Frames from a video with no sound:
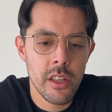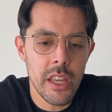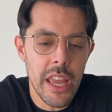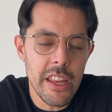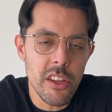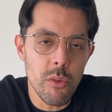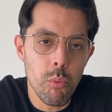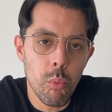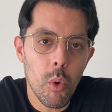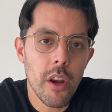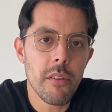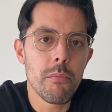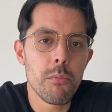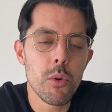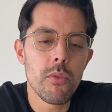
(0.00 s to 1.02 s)
and you want
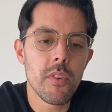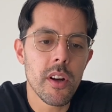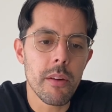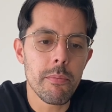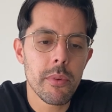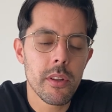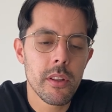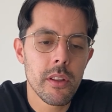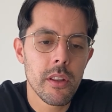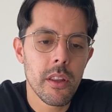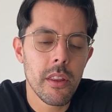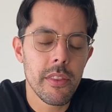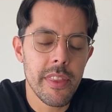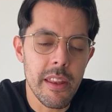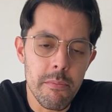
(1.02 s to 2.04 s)
to move up,
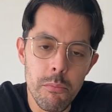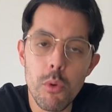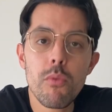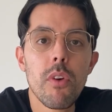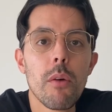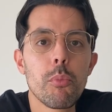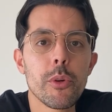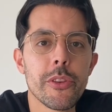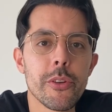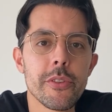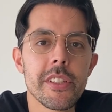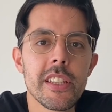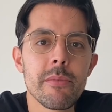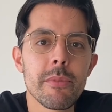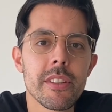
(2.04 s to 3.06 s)
then move up with your
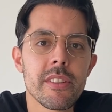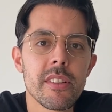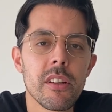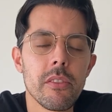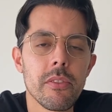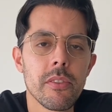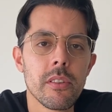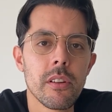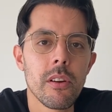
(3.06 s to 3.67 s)
team itself.